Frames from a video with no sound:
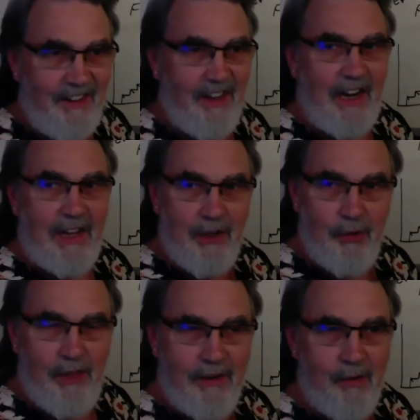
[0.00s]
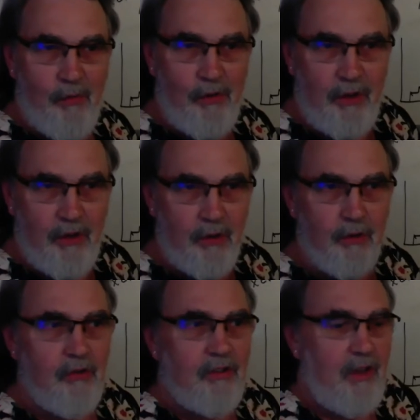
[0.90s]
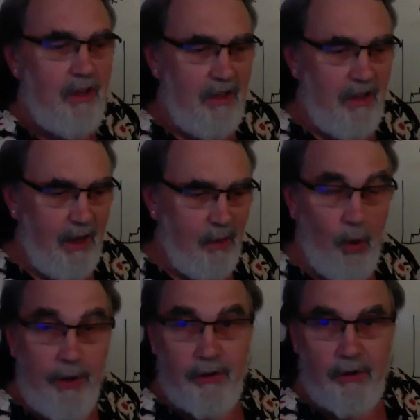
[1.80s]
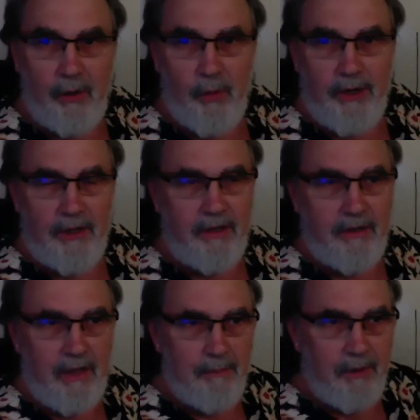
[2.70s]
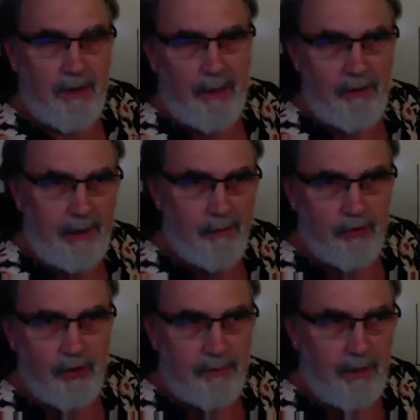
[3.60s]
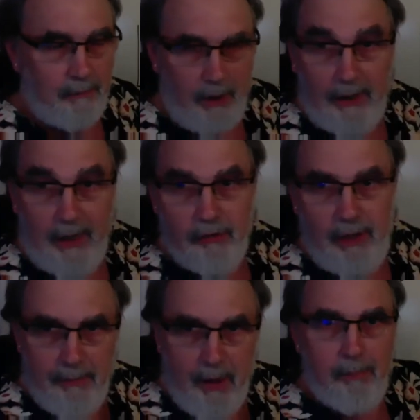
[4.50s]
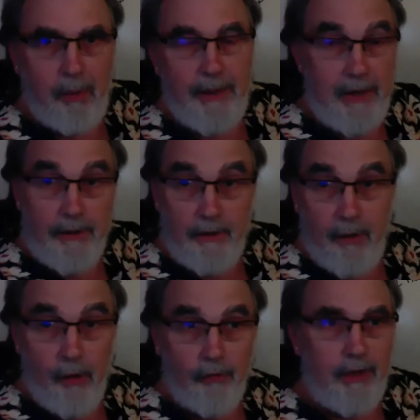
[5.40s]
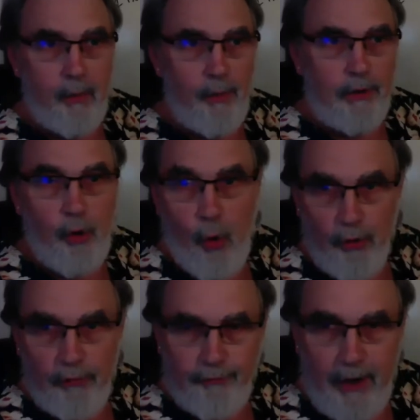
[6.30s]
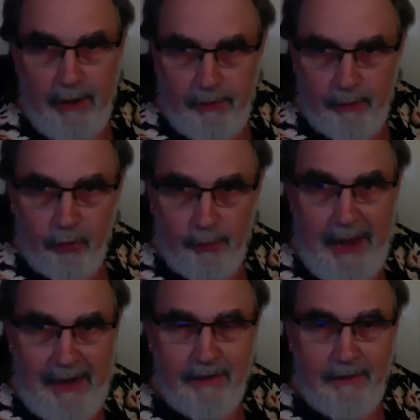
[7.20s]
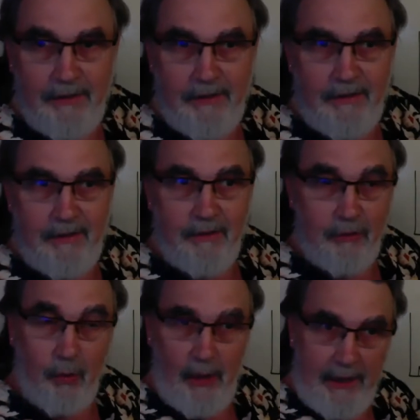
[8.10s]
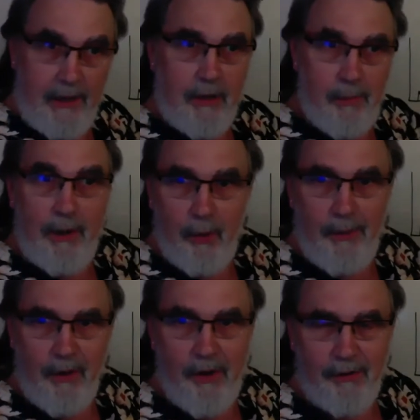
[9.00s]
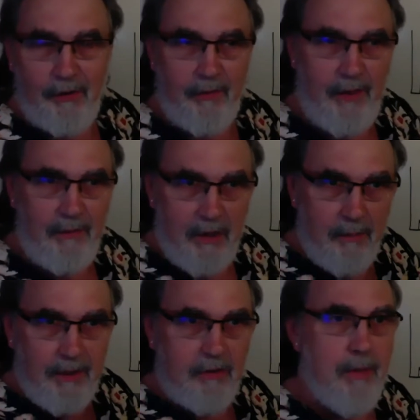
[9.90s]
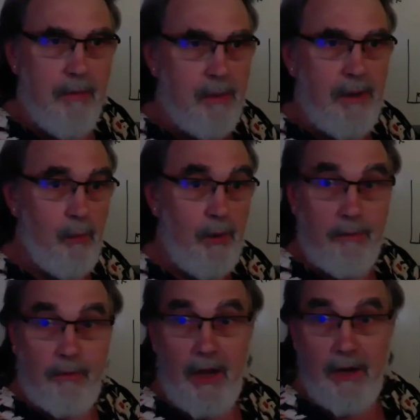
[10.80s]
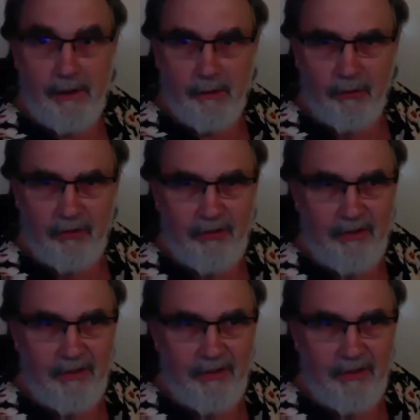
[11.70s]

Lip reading: And I'd do that over the years. One year I went in, I think I was up, occasionally I'll play, all of a sudden I'll win a quarter, 5 nickels back. So I get to play a little bit longer, and I get a bunch, and then maybe I win 10 nickels.